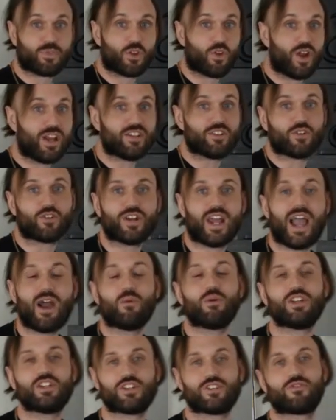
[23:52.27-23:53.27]
Right? So
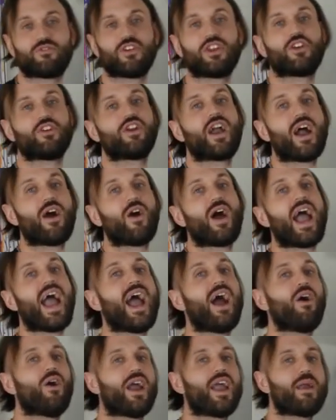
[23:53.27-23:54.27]
now we just figured out
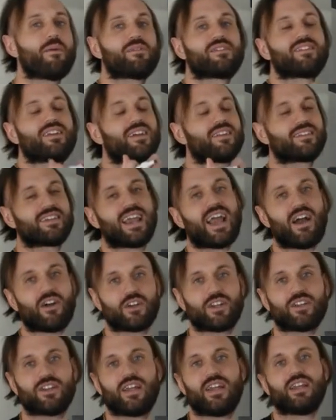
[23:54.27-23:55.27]
how Amazon's
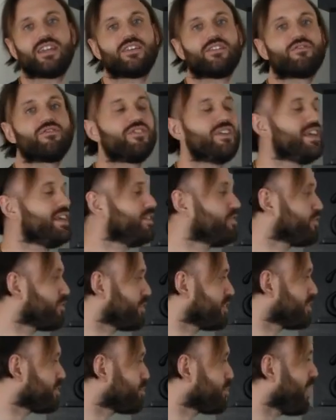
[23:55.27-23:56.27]
calculating the fees
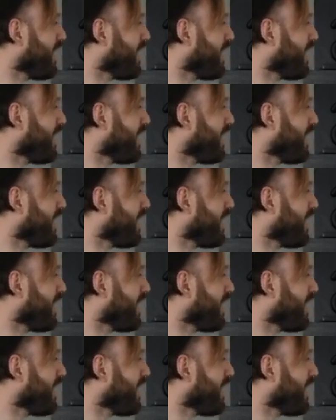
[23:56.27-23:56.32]
for this